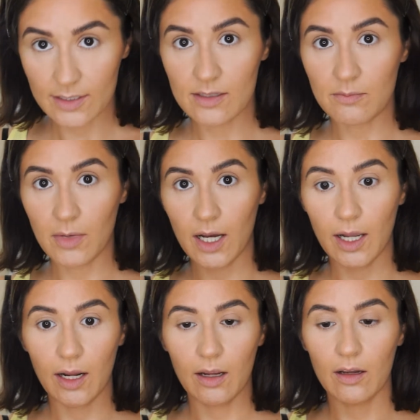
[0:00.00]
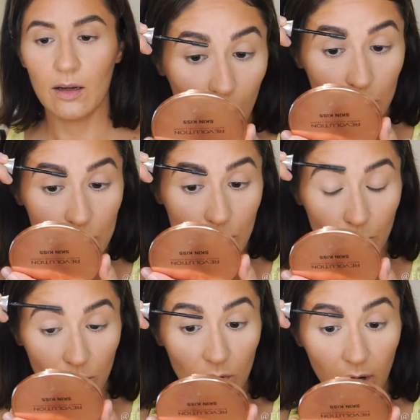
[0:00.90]
This is my
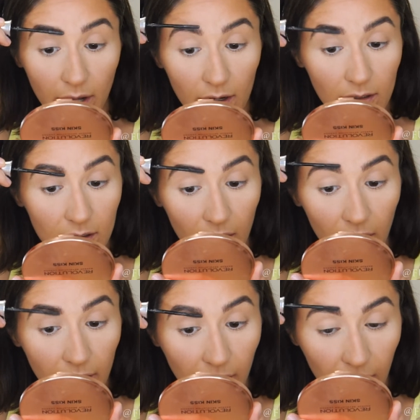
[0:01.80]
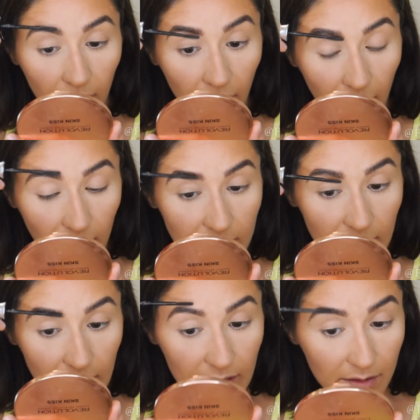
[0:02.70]
go-to product. I can't
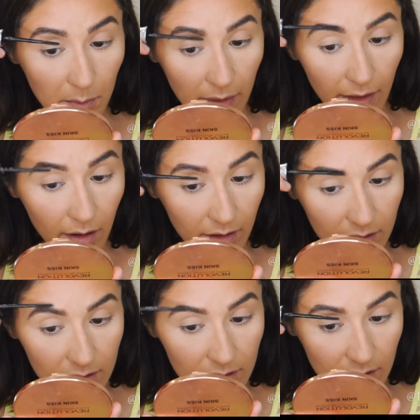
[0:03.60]
live without it.